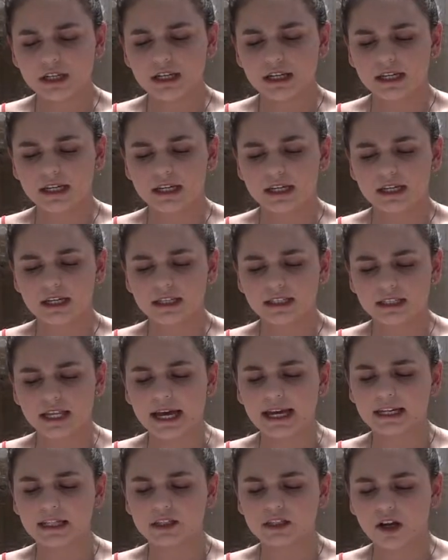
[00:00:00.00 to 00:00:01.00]
is
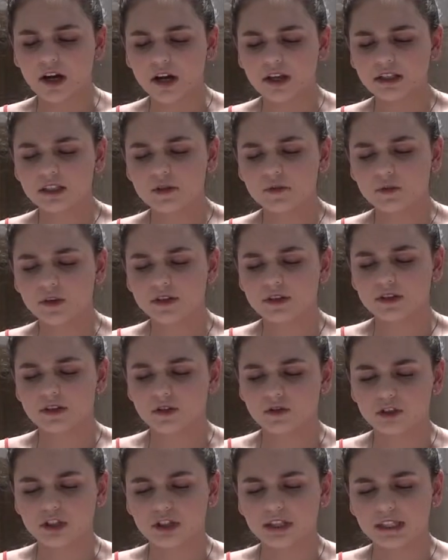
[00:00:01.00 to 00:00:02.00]
at odds with
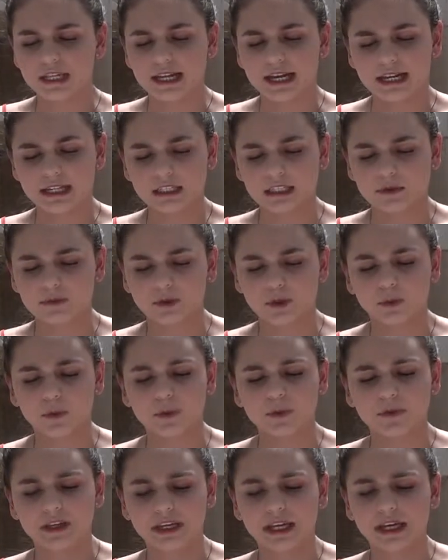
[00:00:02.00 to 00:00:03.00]
socially
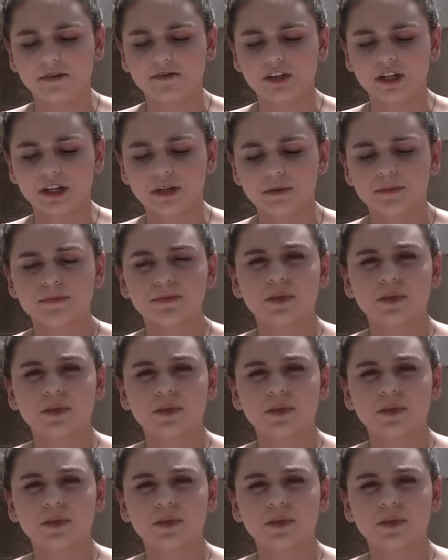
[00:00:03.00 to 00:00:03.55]
acceptable behavior.